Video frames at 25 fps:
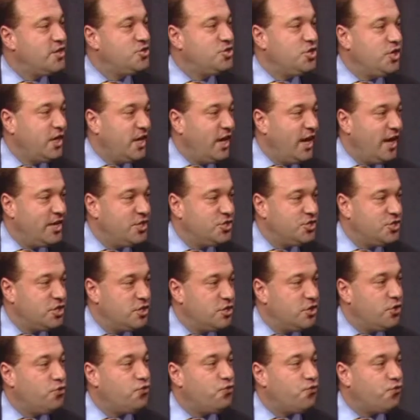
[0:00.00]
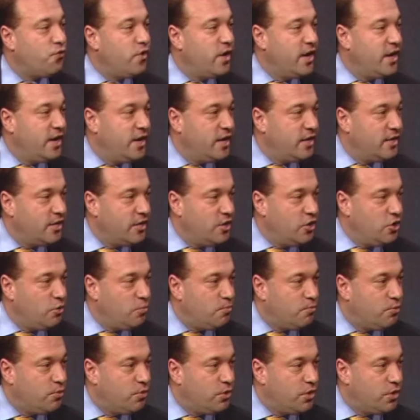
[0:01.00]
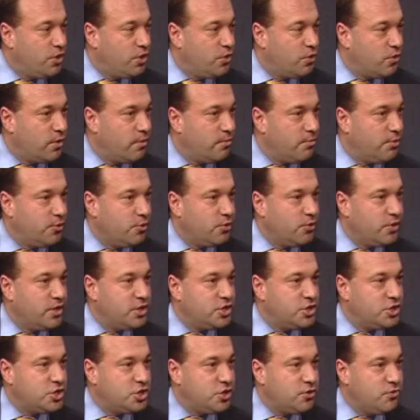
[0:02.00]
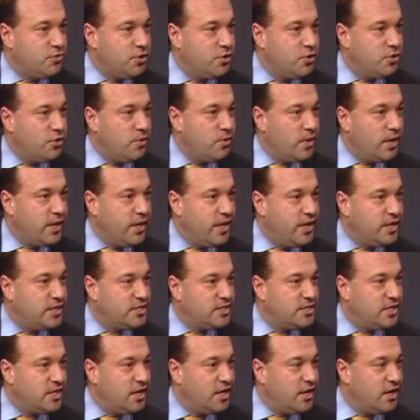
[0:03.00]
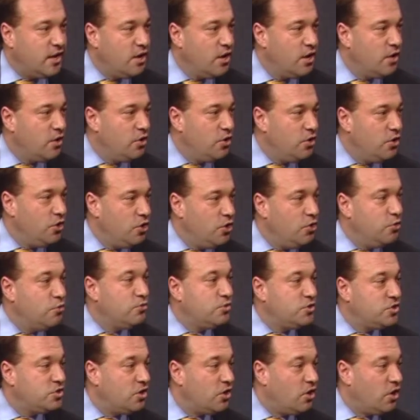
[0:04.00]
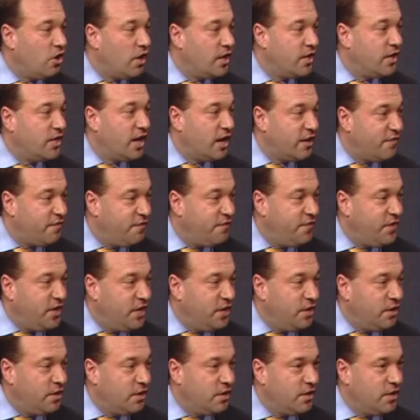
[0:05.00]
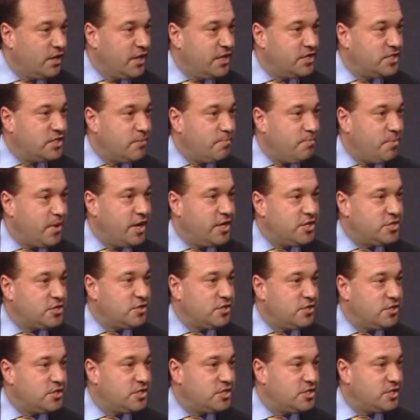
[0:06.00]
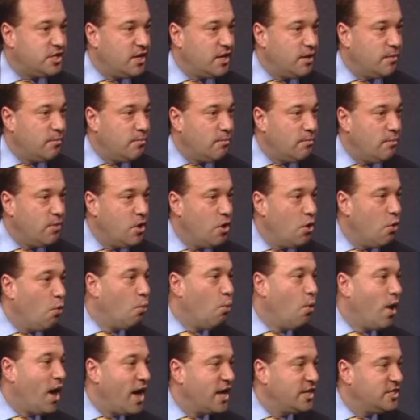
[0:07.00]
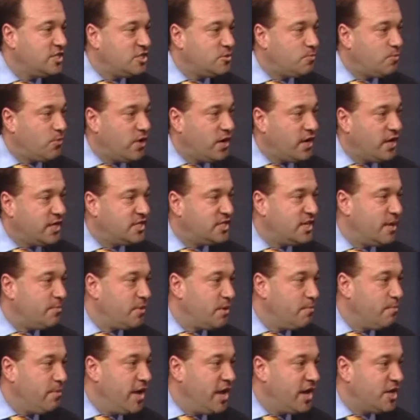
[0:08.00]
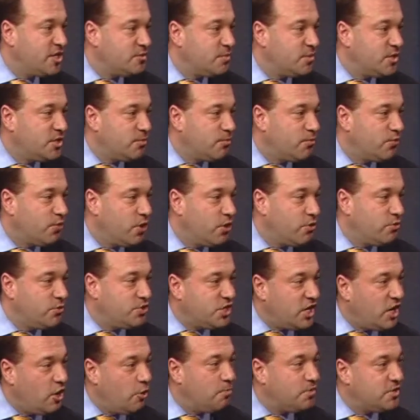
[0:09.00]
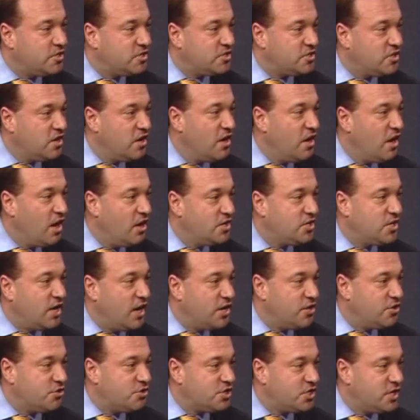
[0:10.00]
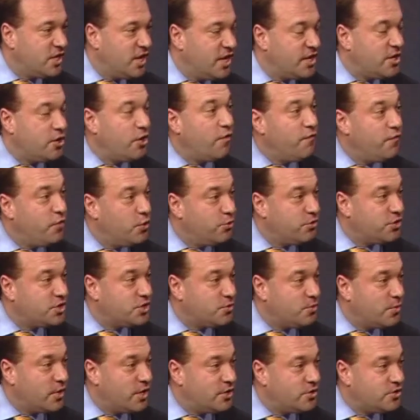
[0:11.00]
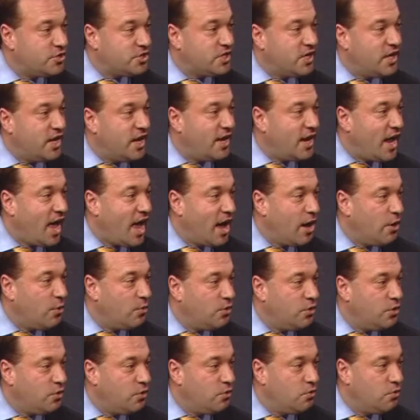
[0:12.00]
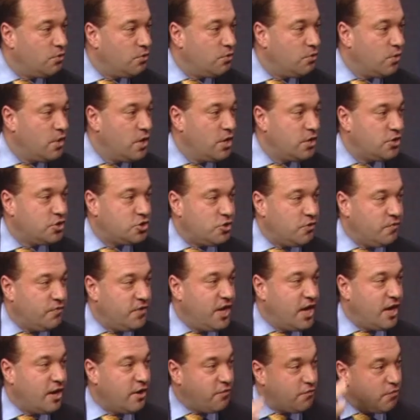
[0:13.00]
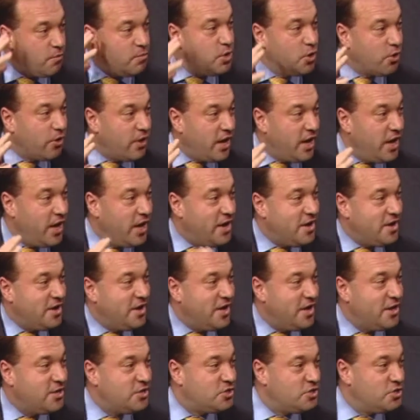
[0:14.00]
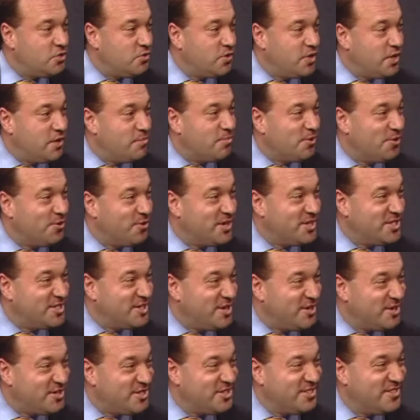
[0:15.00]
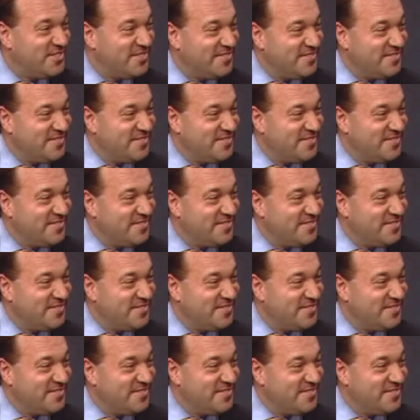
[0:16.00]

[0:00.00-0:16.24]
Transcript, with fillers: education, the training that you put your employees through, is it used on gut feel? Is it based on some widespread accepted management approach? Help us to understand and our viewers to understand how you sort of get it from your head into the employee's ears.